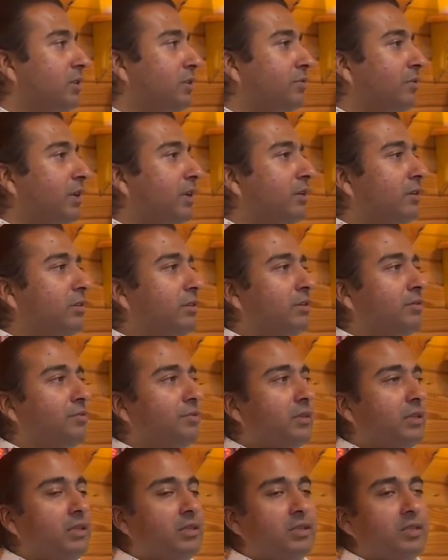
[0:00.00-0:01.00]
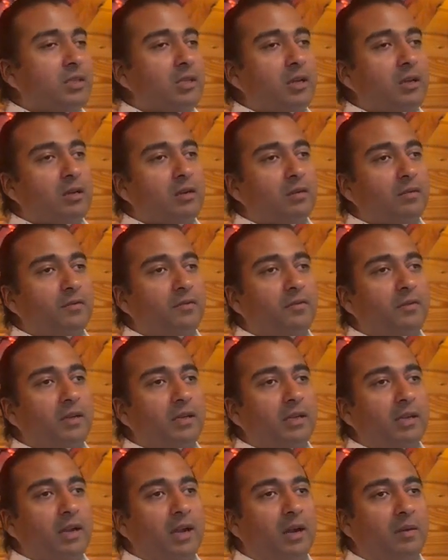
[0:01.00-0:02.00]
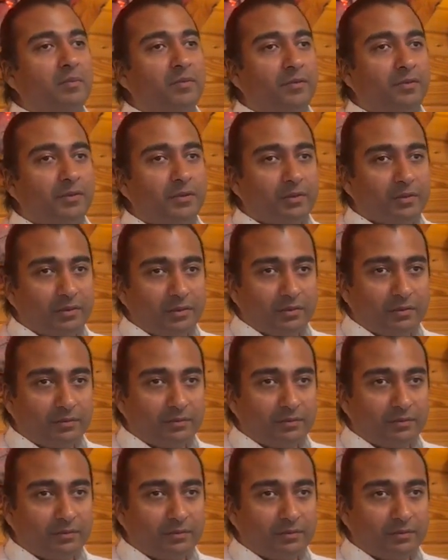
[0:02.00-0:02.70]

greater degrees of comfort.